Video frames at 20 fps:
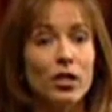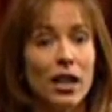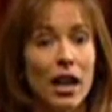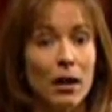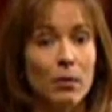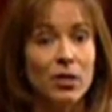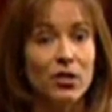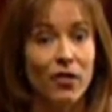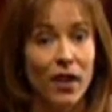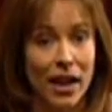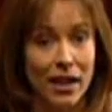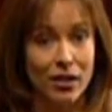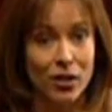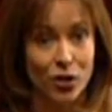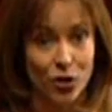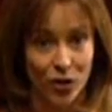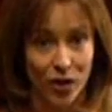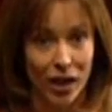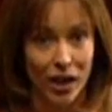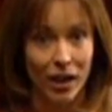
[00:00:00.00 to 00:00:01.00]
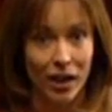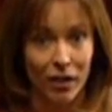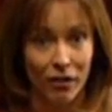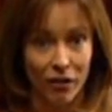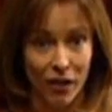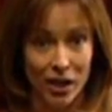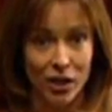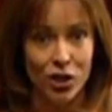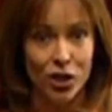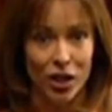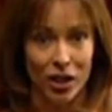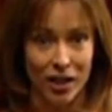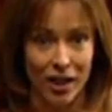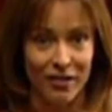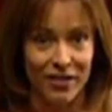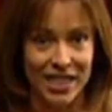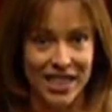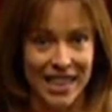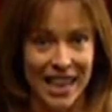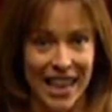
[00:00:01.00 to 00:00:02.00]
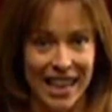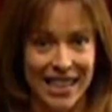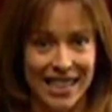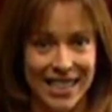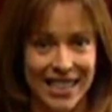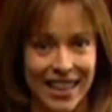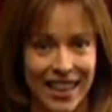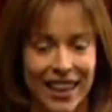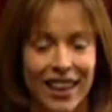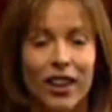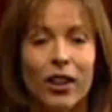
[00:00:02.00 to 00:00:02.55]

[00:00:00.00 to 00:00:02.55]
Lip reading: times faster than a conventional oven takes.